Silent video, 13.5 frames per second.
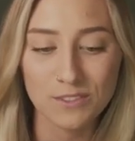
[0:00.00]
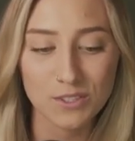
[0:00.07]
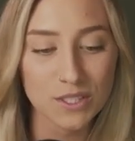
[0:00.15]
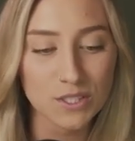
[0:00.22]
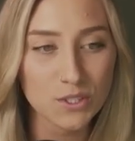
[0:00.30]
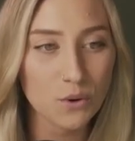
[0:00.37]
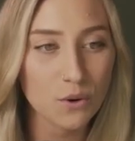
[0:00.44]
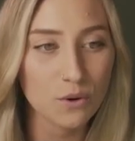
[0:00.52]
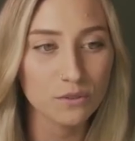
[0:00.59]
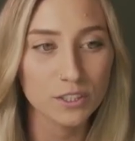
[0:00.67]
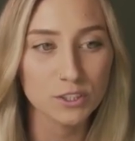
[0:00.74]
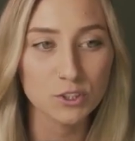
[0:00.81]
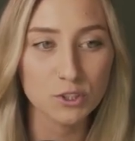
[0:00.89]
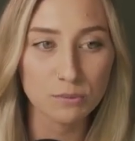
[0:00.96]
So let's go
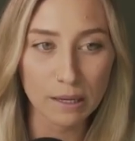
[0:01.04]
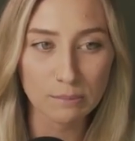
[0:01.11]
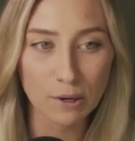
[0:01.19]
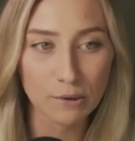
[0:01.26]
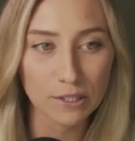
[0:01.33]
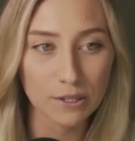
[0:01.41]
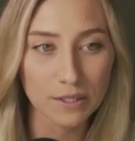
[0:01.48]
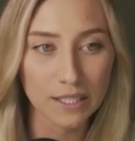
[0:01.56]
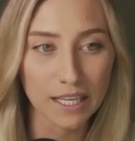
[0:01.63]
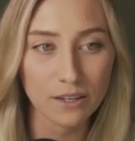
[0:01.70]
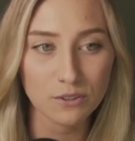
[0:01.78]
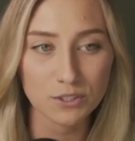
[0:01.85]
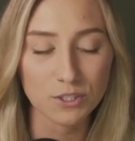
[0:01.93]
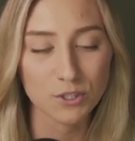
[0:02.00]
over to my Podio
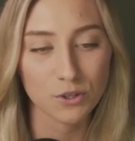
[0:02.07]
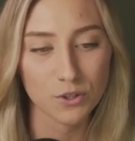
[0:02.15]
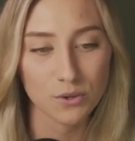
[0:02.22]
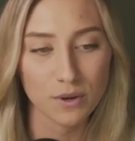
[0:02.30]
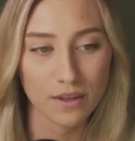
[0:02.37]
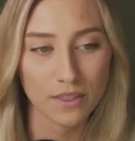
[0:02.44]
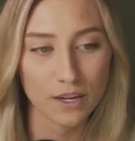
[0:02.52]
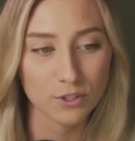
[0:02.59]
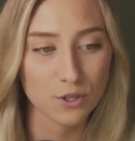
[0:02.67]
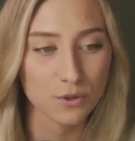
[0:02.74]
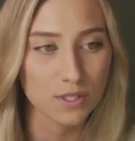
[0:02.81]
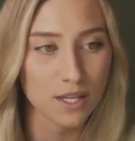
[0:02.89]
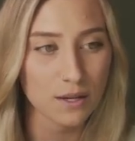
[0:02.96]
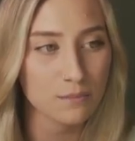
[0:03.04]
account to show you how that
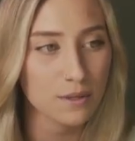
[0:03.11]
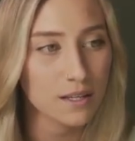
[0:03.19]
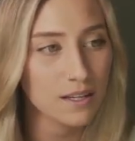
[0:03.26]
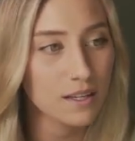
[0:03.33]
shows up.